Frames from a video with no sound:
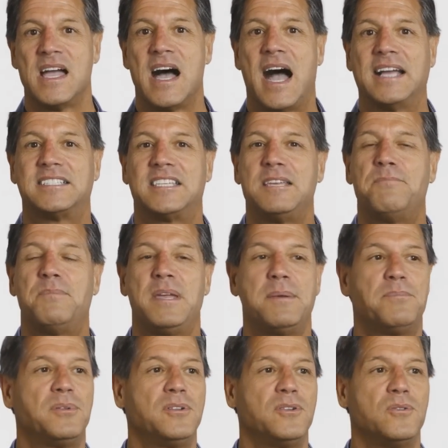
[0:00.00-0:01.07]
I see
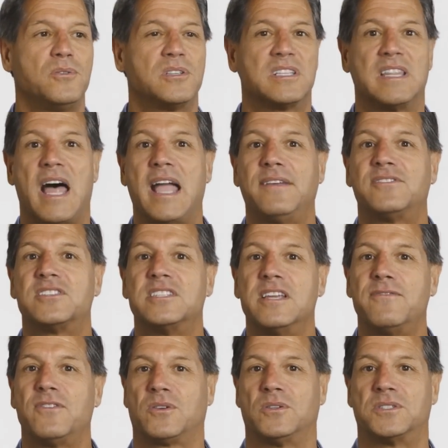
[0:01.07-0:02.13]
people whose life's
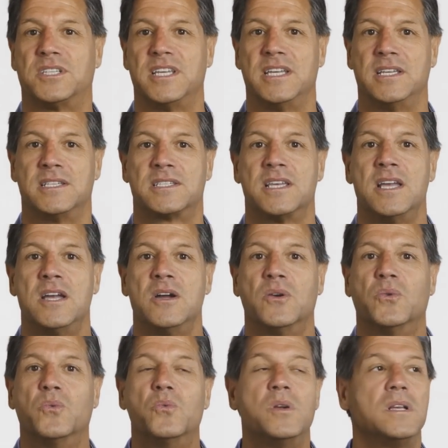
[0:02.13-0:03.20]
difficulties
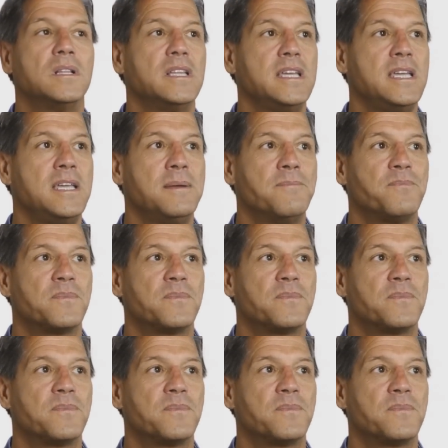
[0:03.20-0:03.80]
really